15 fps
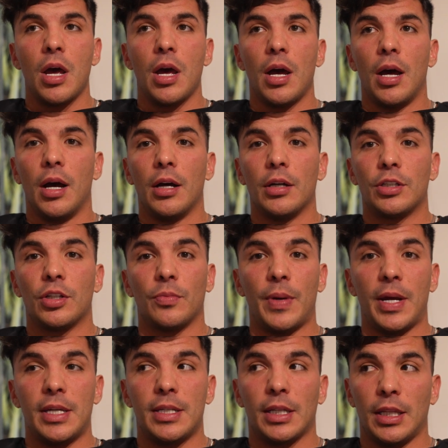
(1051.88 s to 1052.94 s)
So
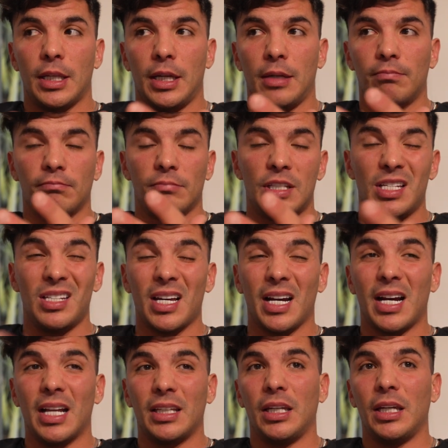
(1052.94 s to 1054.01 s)
basically, since I
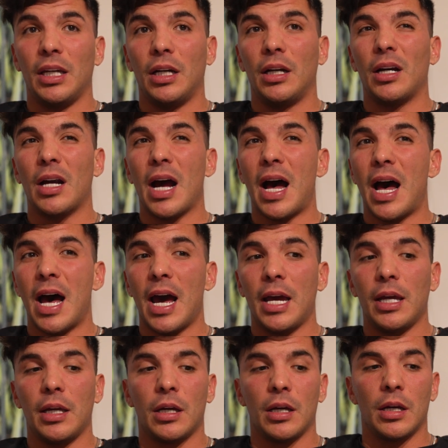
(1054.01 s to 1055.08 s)
got here,
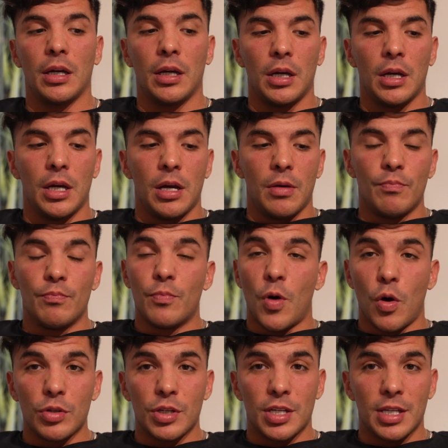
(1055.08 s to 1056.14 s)
I
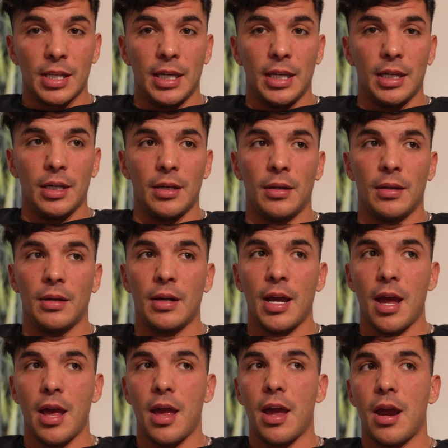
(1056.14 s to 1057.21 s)
mostly
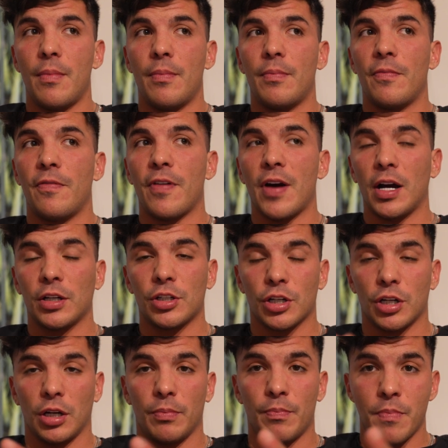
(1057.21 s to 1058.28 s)
am
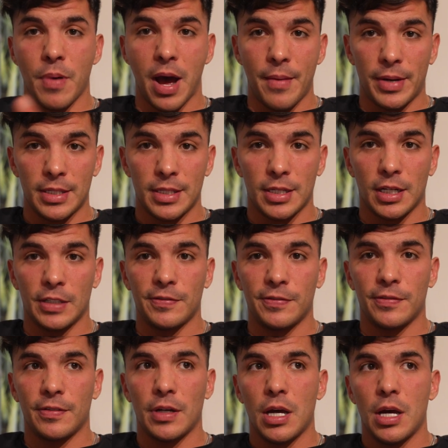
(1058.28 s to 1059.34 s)
functioning by
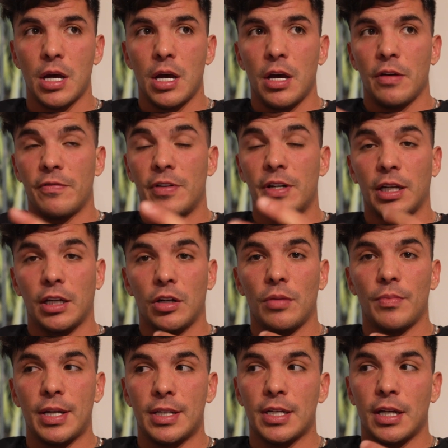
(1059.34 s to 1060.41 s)
myself, working
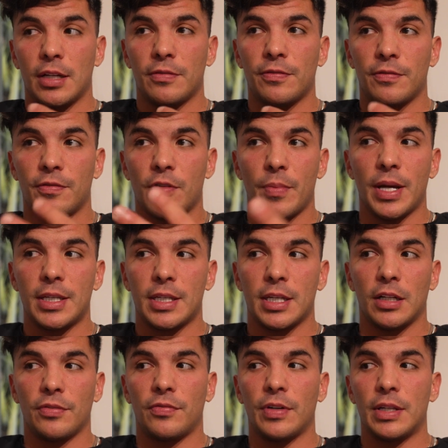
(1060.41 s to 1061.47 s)
on myself, for
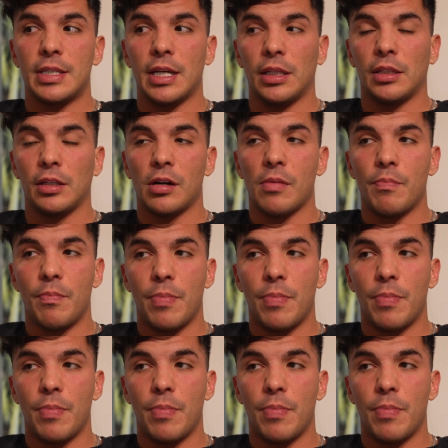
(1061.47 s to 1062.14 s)
myself, etc.